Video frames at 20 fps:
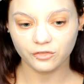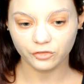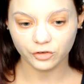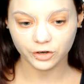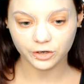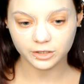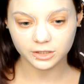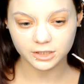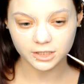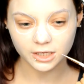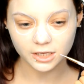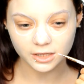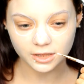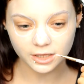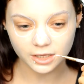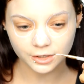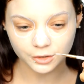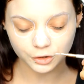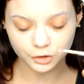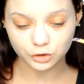For your teeth
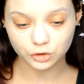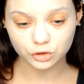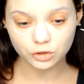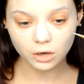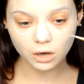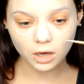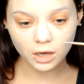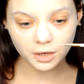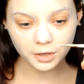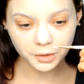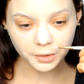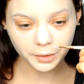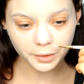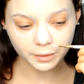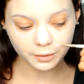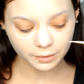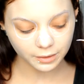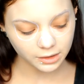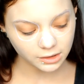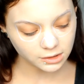and your jaw, you're
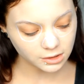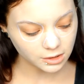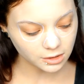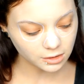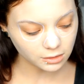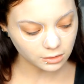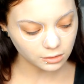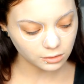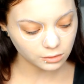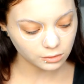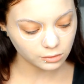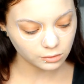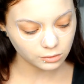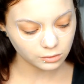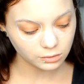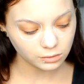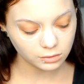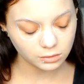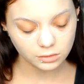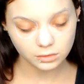going to
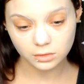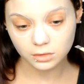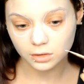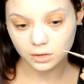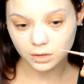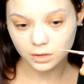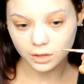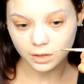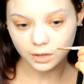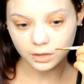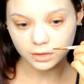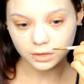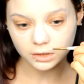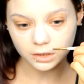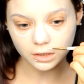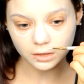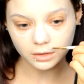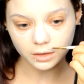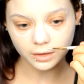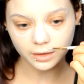
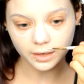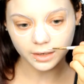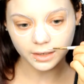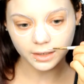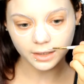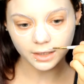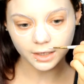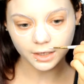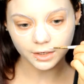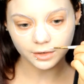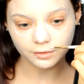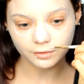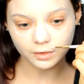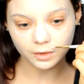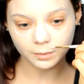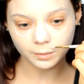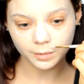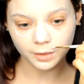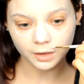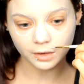start the line kind of
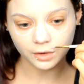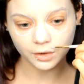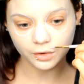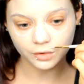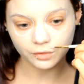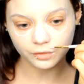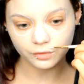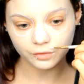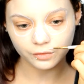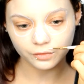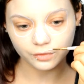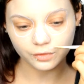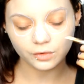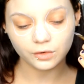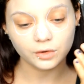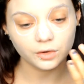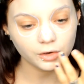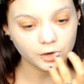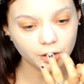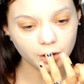above
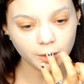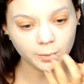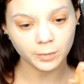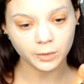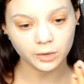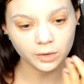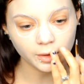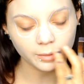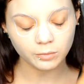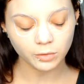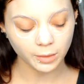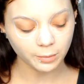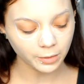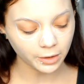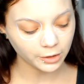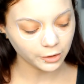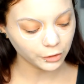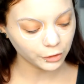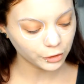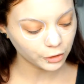your upper lip, right
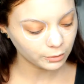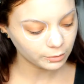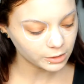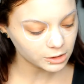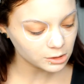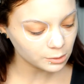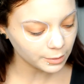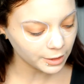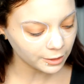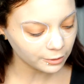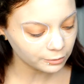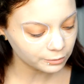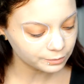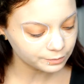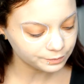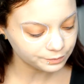by your cupid's bow.